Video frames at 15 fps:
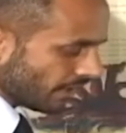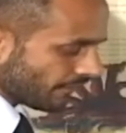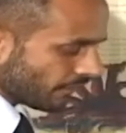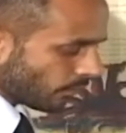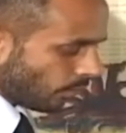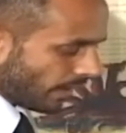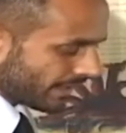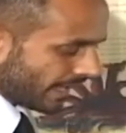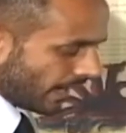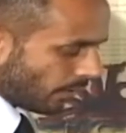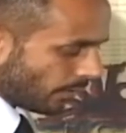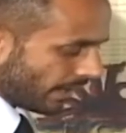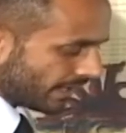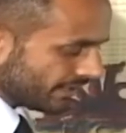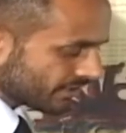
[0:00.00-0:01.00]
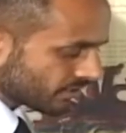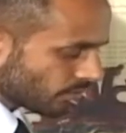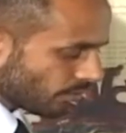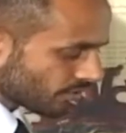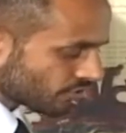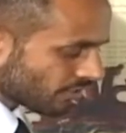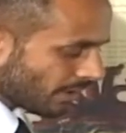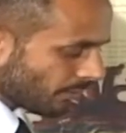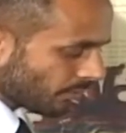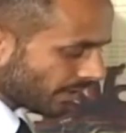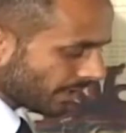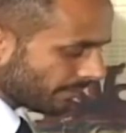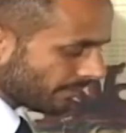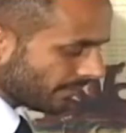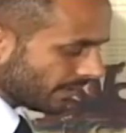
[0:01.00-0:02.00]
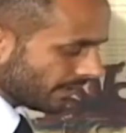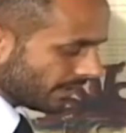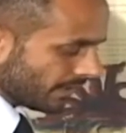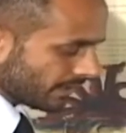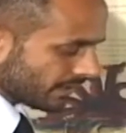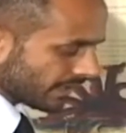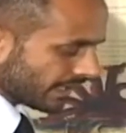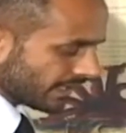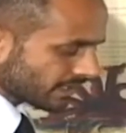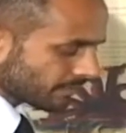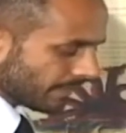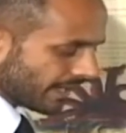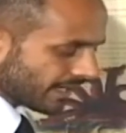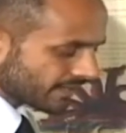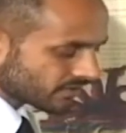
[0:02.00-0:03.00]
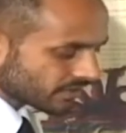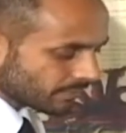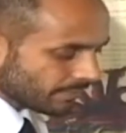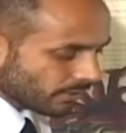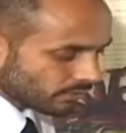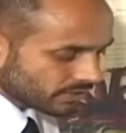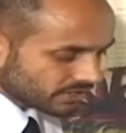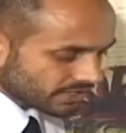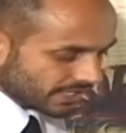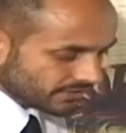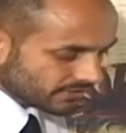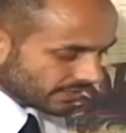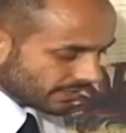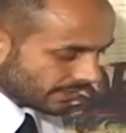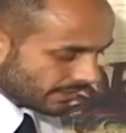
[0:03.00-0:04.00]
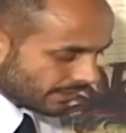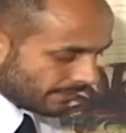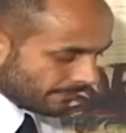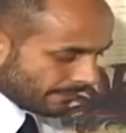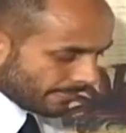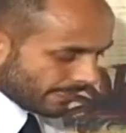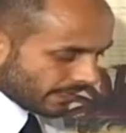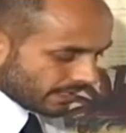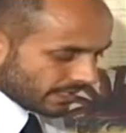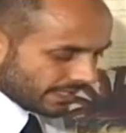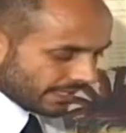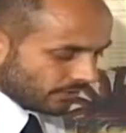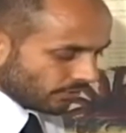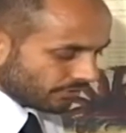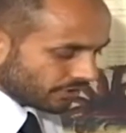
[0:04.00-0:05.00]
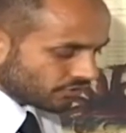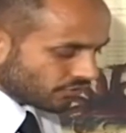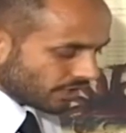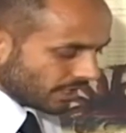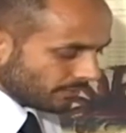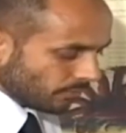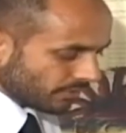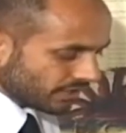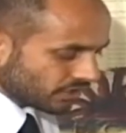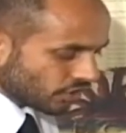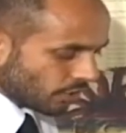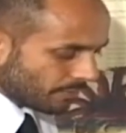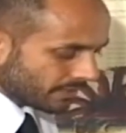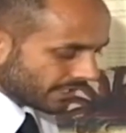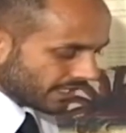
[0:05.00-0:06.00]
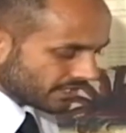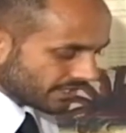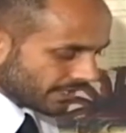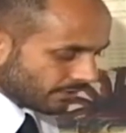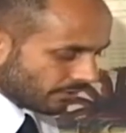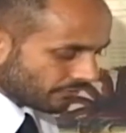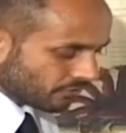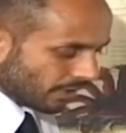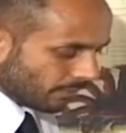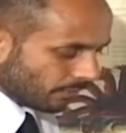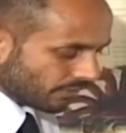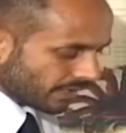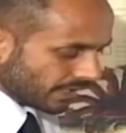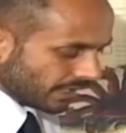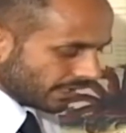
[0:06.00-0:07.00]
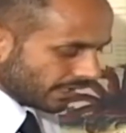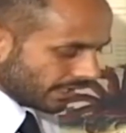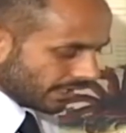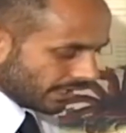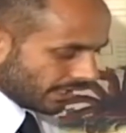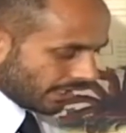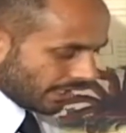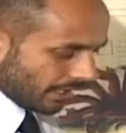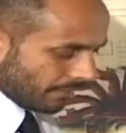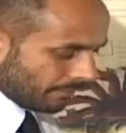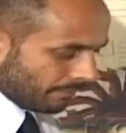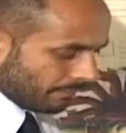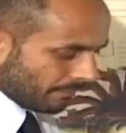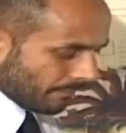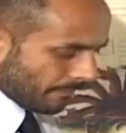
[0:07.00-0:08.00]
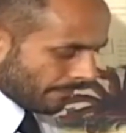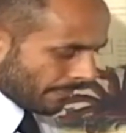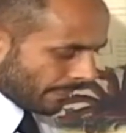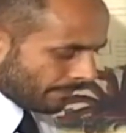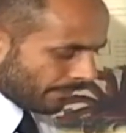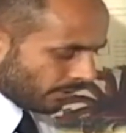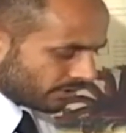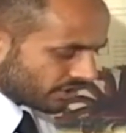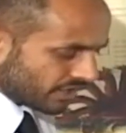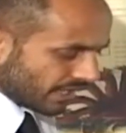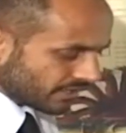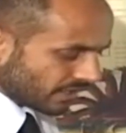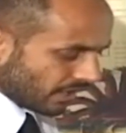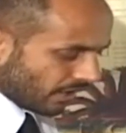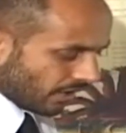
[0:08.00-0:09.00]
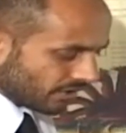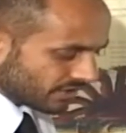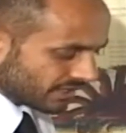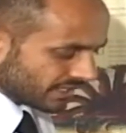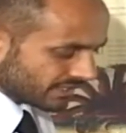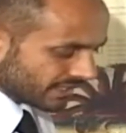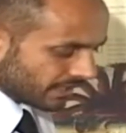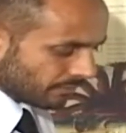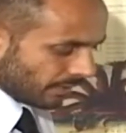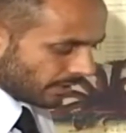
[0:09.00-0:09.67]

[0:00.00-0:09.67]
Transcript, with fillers: for one hour, and his thoughts troubled him. The king spake and said, Belteshazzar, let not the dream or the interpretation thereof trouble thee, Belteshazzar answered and said, My